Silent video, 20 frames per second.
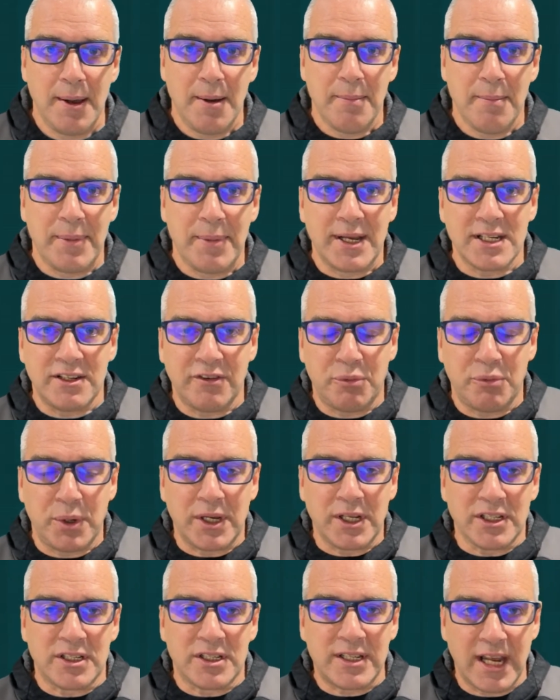Because if we
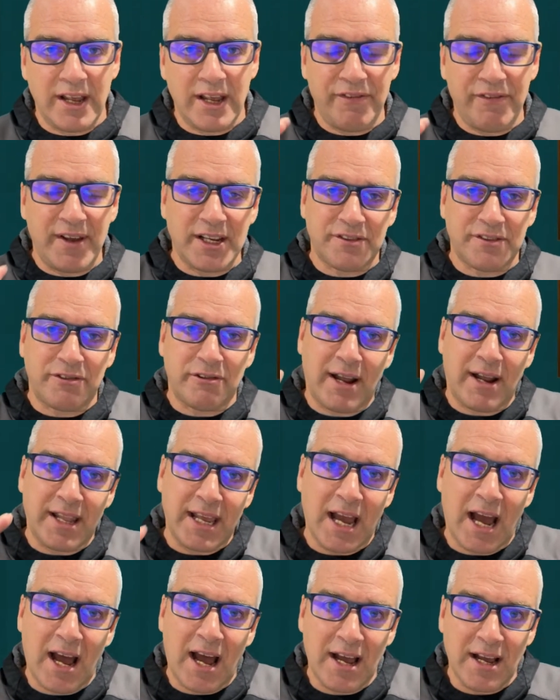can see things for
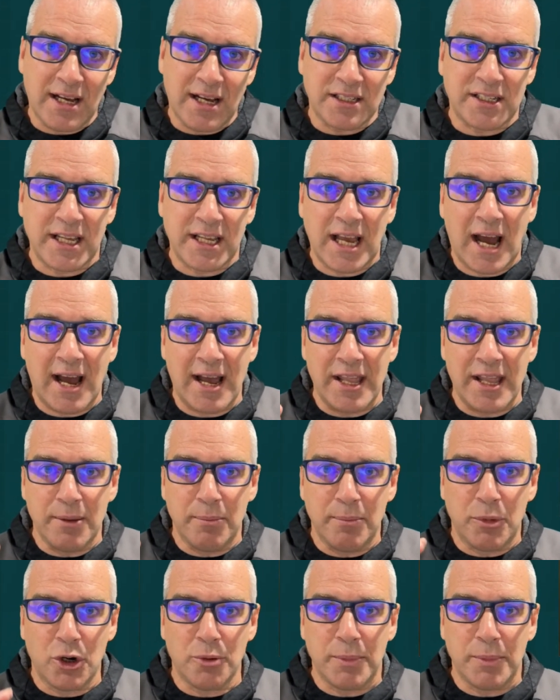as they are in the
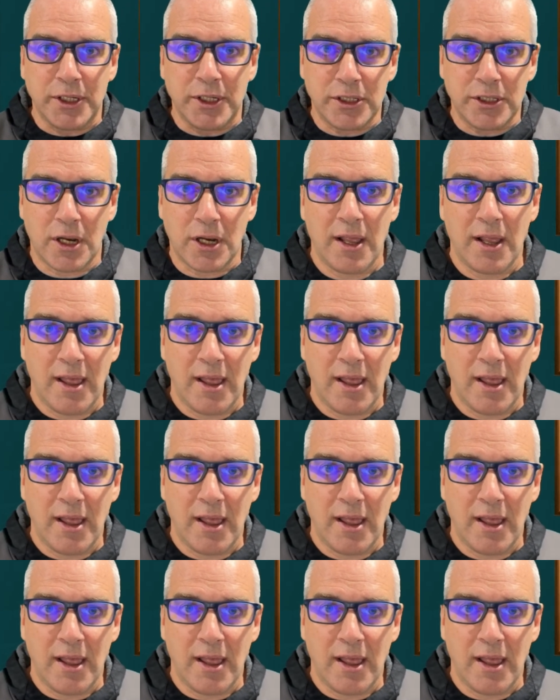moment,